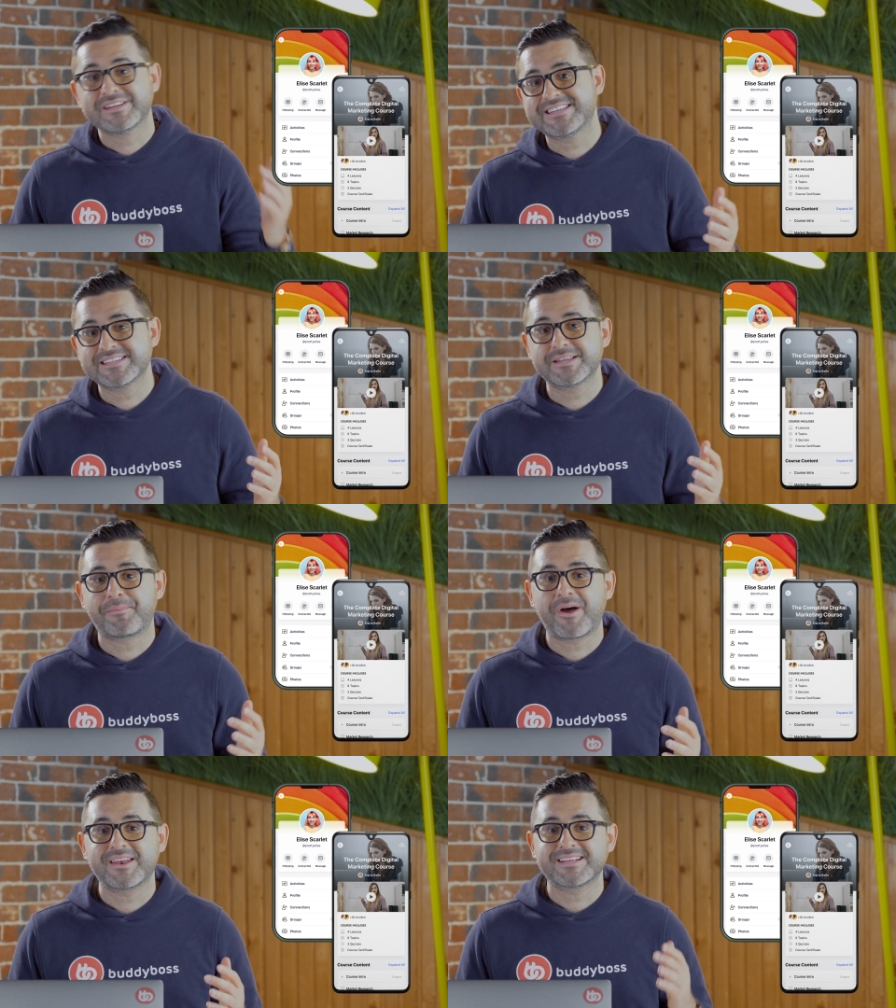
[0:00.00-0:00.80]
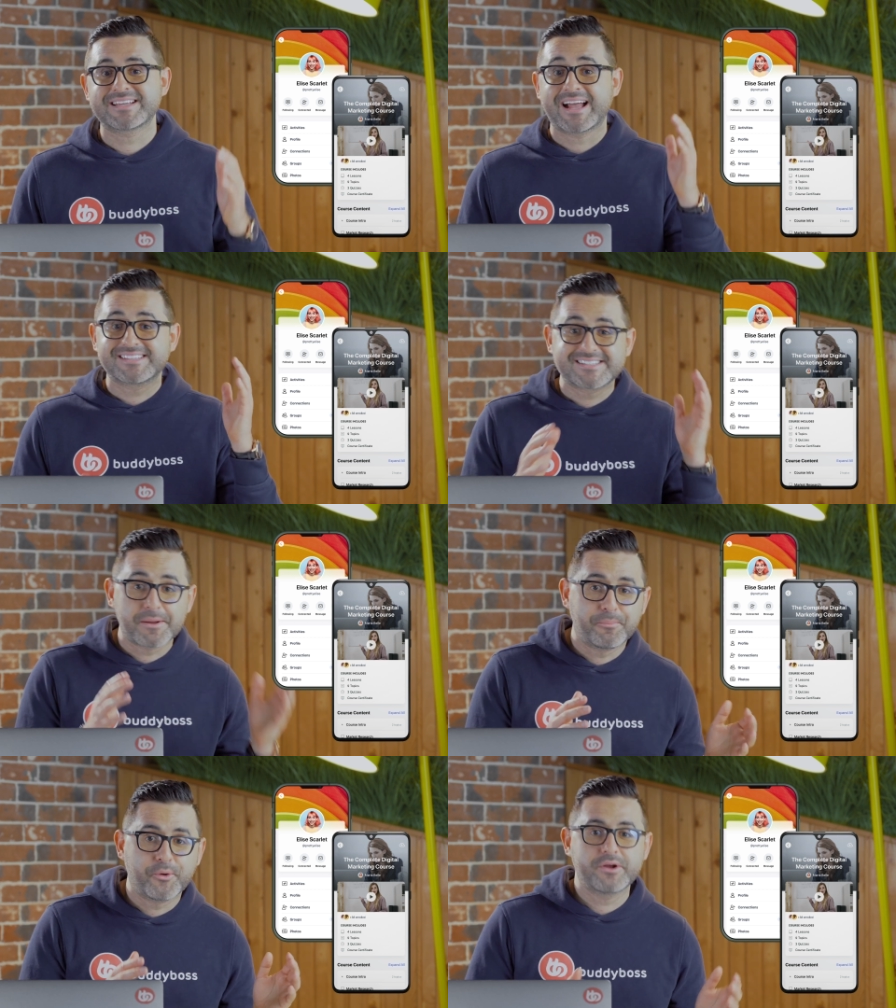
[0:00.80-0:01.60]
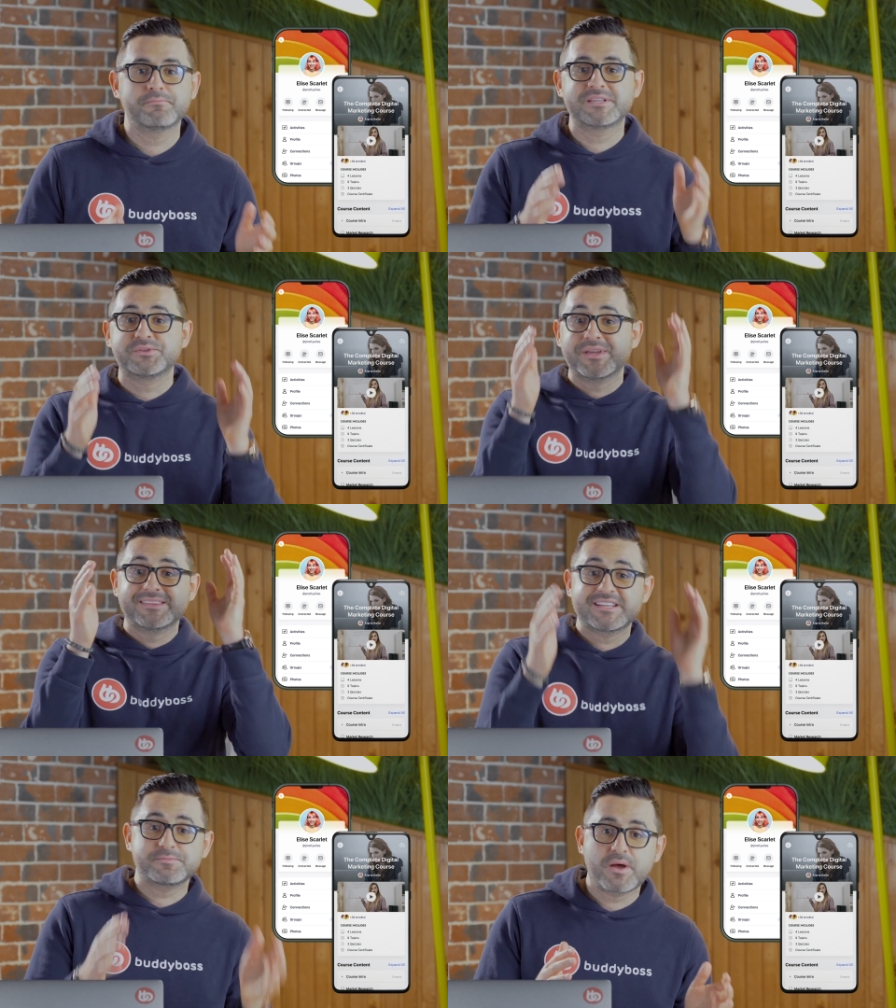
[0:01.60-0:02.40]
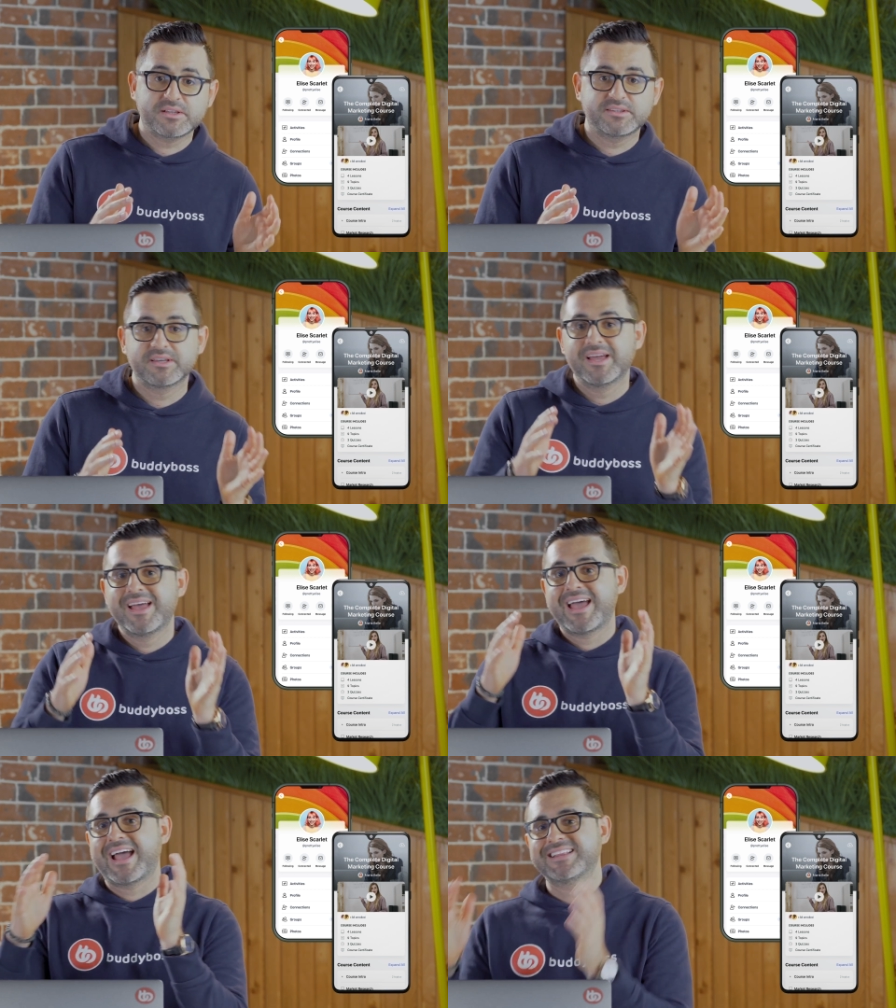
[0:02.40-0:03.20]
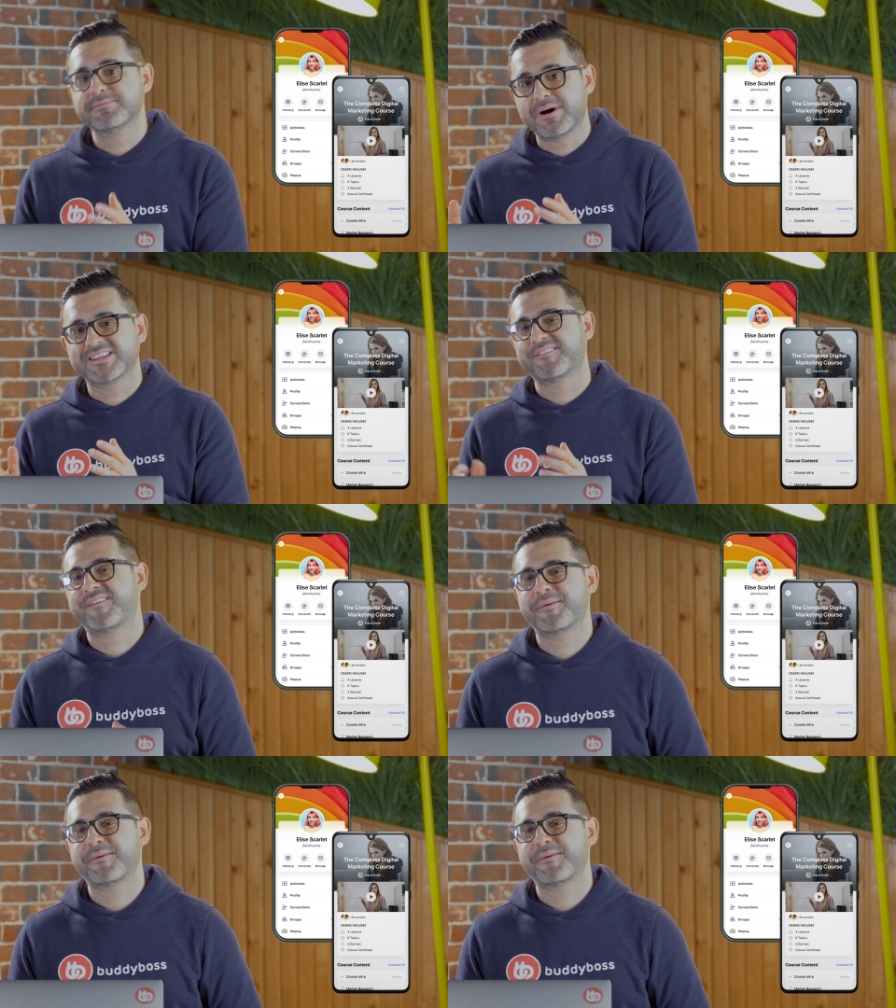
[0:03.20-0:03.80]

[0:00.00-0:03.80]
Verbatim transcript: releasing the product at some point between this month and the month of